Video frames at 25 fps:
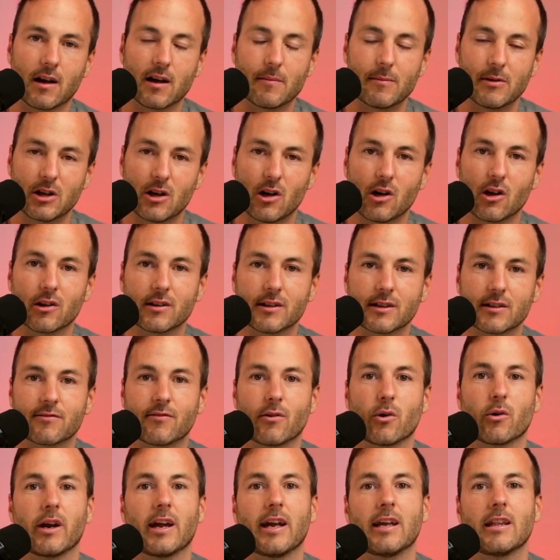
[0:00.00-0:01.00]
I've been calling this
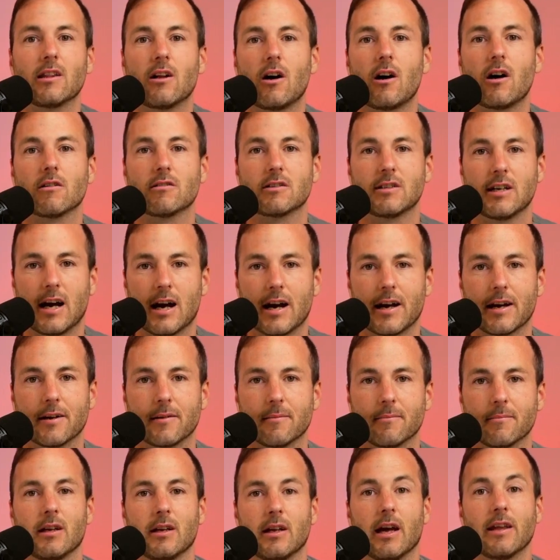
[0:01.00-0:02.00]
for a long time.